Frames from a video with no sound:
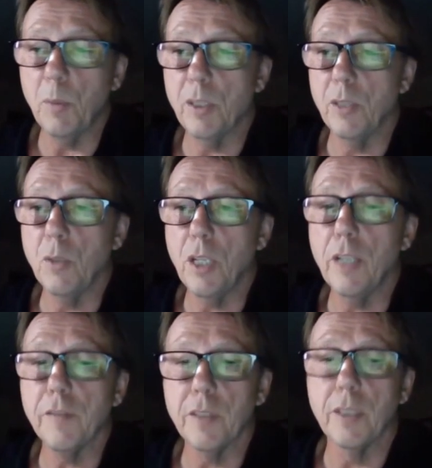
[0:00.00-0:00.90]
to look
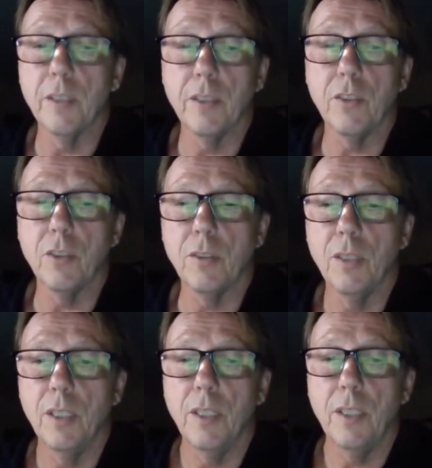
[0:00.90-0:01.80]
after. So,
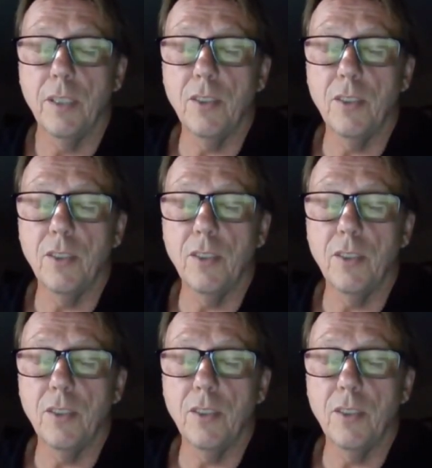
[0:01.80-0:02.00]
as I